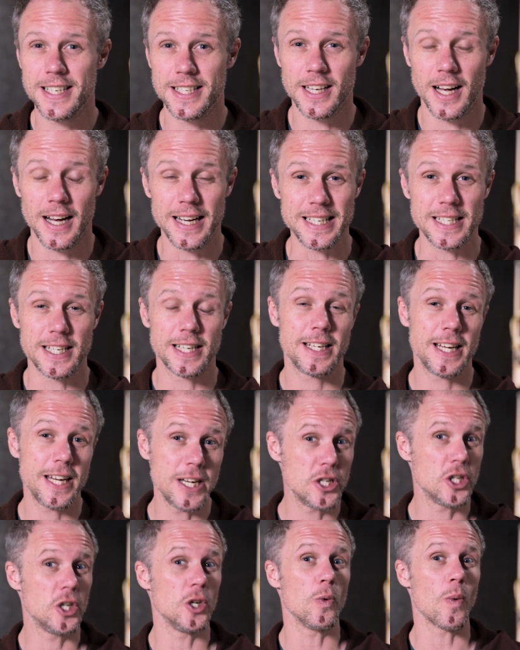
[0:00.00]
designed to
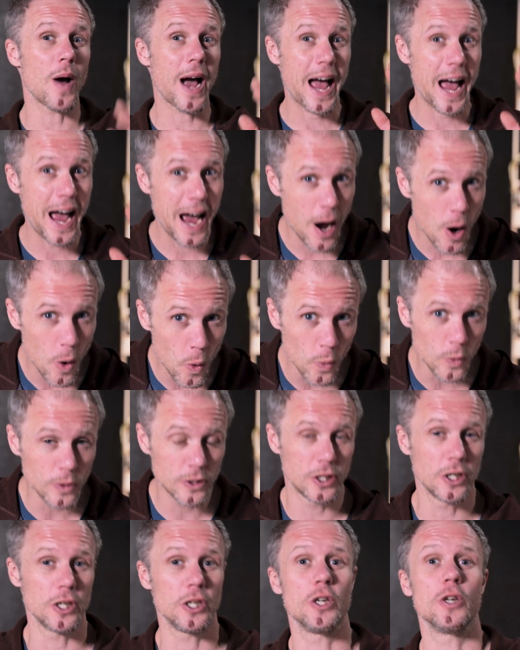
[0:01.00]
teach you how
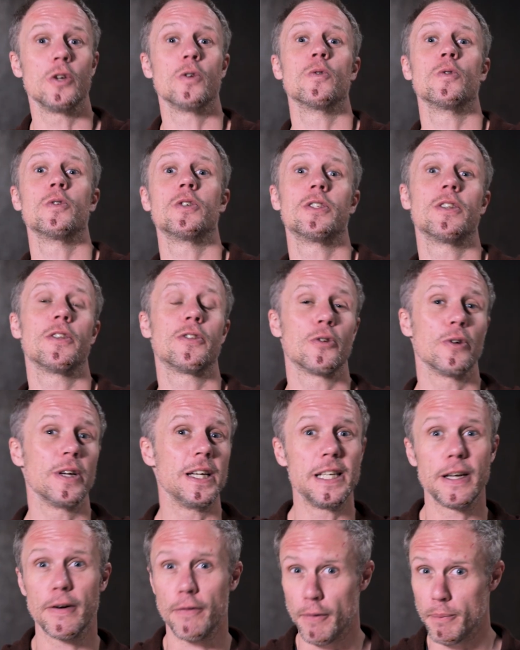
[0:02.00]
to use the
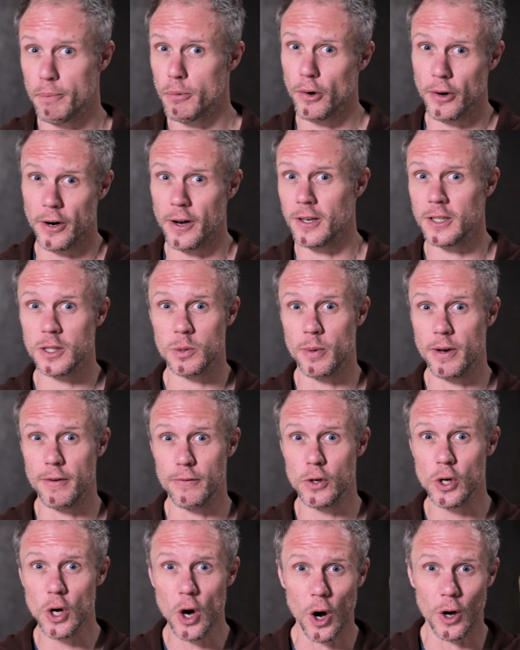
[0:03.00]
three different products
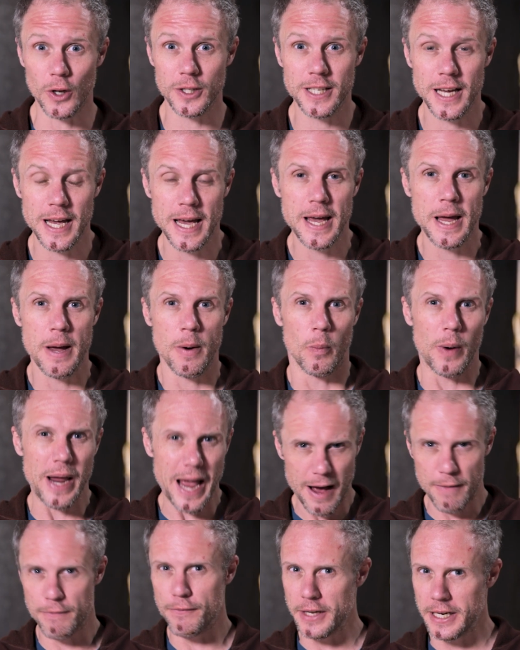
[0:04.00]
we've got. We
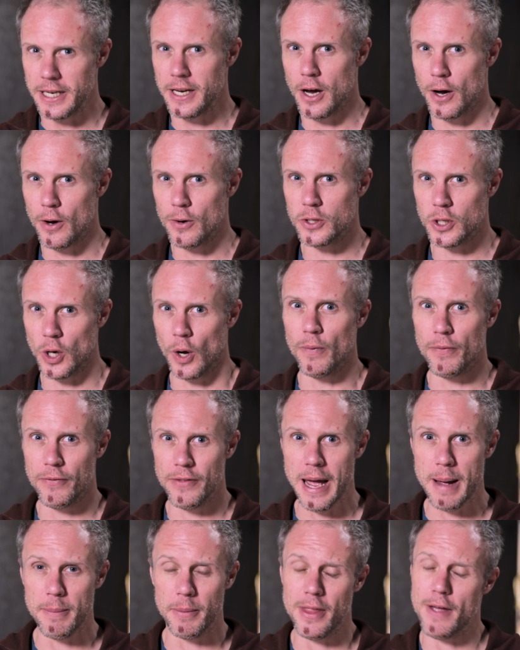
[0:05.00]
have videos on
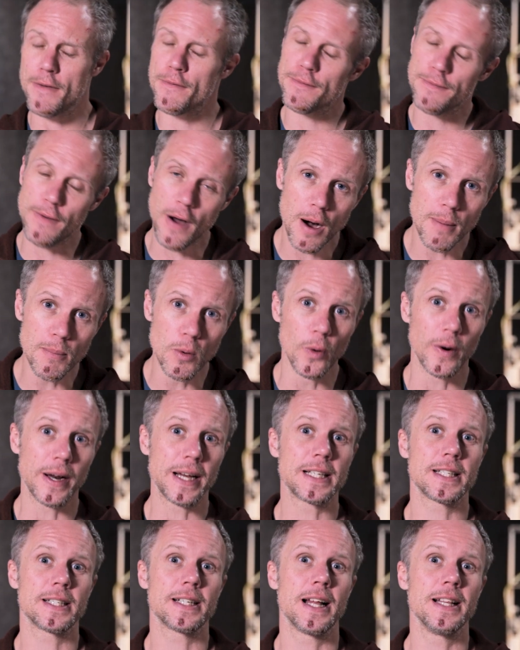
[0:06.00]
them and they're far more
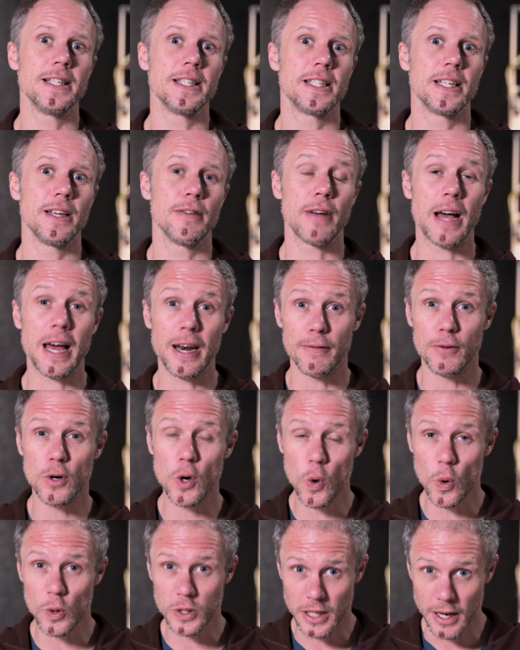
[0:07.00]
extensive, and of
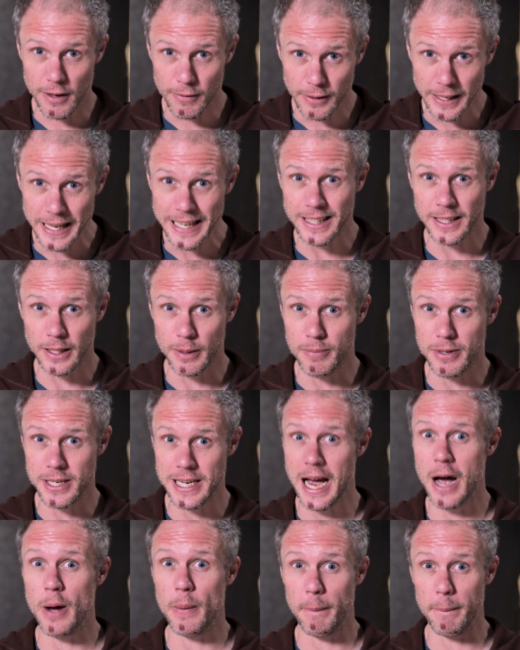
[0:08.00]
course I've linked them
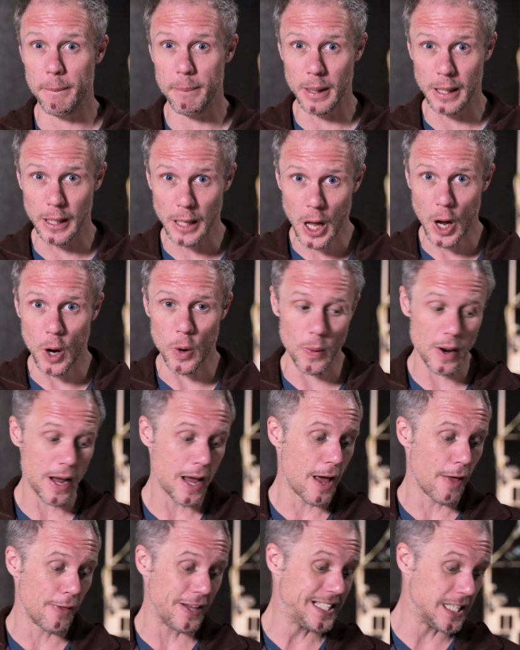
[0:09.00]
down below.
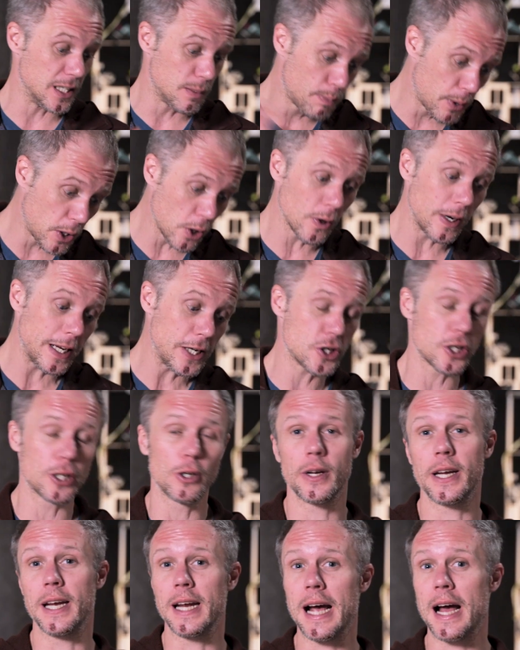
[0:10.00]
This is purely just
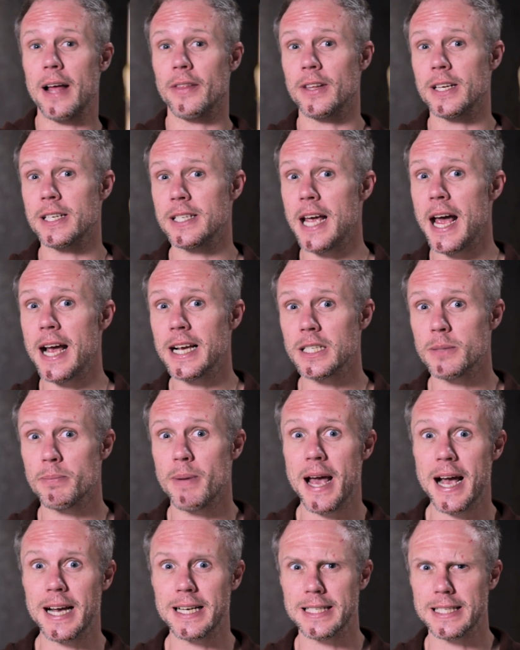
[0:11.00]
looking at the tech
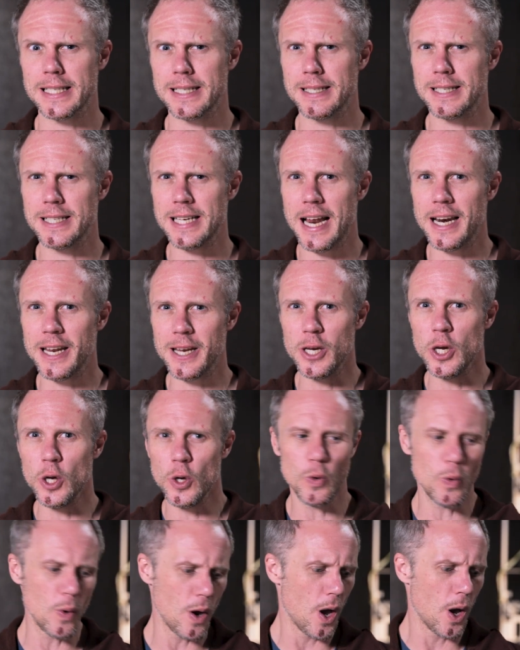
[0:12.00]
specs and telling
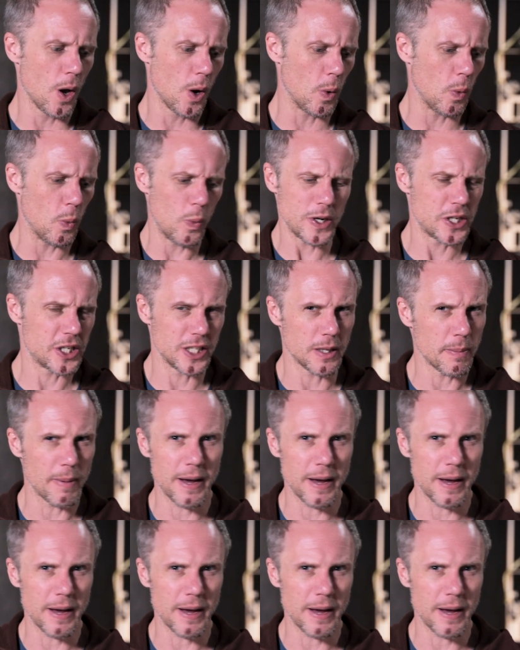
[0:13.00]
you which is the